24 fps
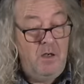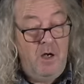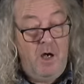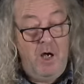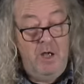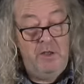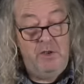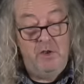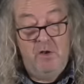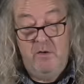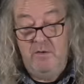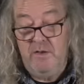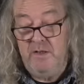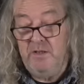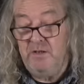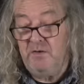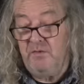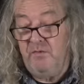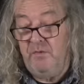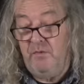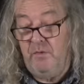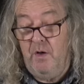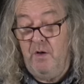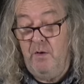I got this
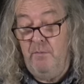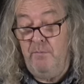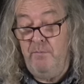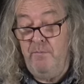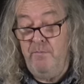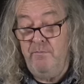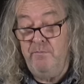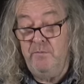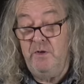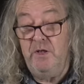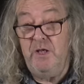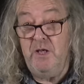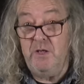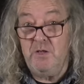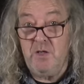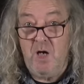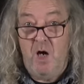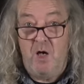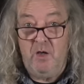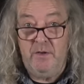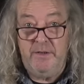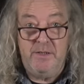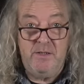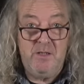from
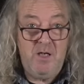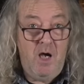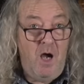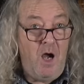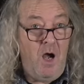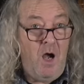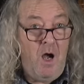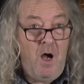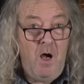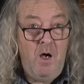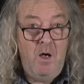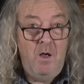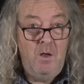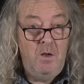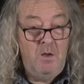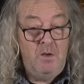Guitar,